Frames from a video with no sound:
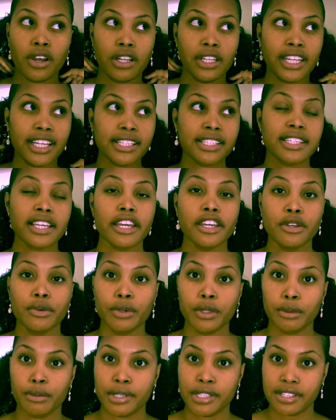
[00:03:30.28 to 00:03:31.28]
let's say you
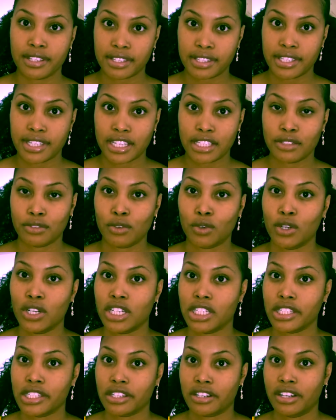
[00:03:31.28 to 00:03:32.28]
want to be successful in
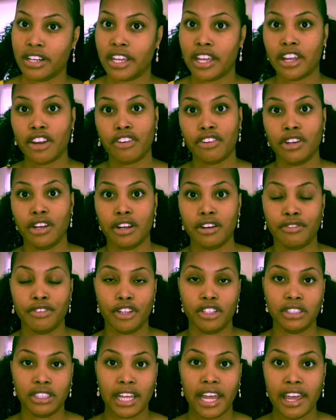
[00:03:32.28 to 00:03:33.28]
a certain area of
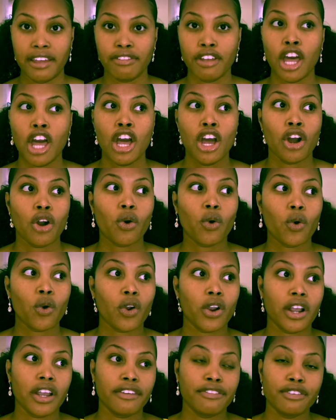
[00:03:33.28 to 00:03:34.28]
your life,
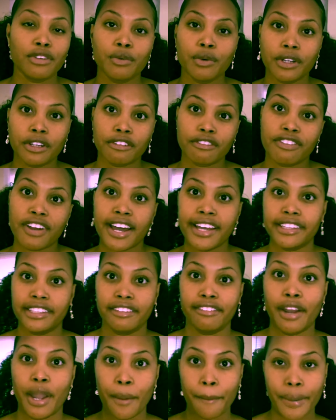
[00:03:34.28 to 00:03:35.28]
or if you want to find
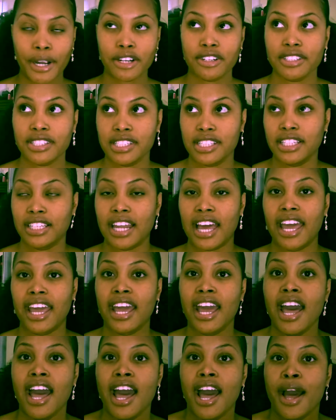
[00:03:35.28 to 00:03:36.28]
the right person,
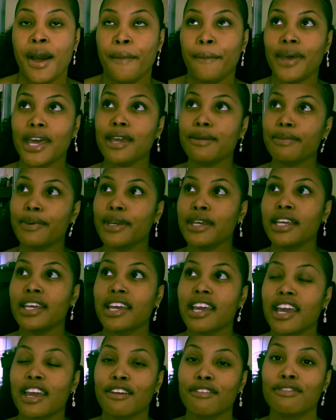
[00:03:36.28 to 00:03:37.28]
like,
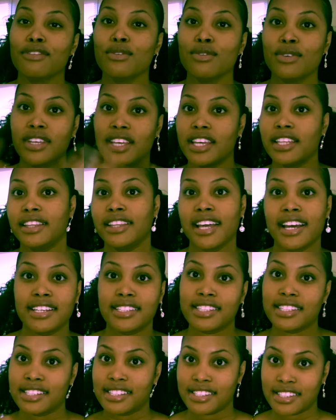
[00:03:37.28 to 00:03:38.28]
maybe if you get that
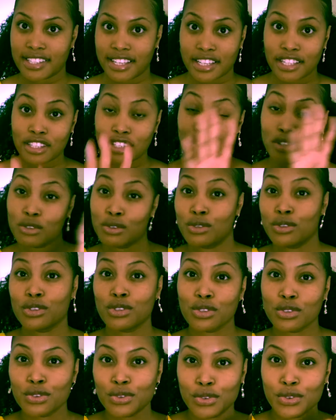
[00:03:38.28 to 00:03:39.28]
success too
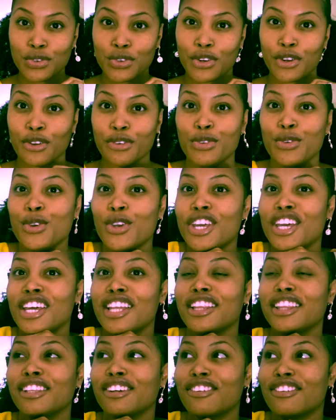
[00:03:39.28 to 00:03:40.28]
soon, or if you
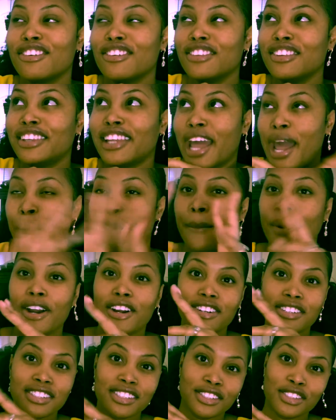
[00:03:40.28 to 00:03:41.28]
get that
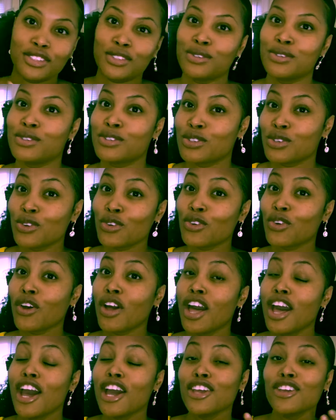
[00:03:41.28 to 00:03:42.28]
person too
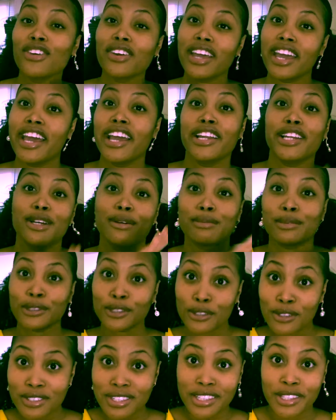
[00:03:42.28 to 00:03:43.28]
soon, you can end up
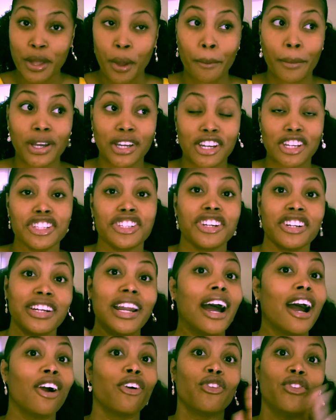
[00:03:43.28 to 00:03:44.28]
losing them because you're
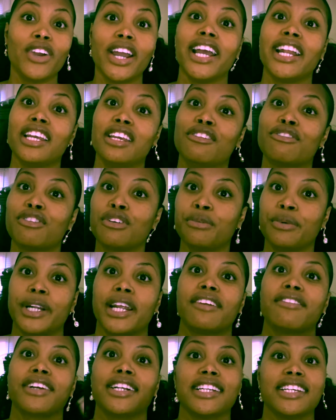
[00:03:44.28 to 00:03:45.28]
not ready for
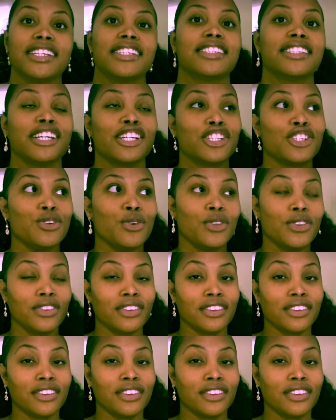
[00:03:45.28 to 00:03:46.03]
whatever it is that you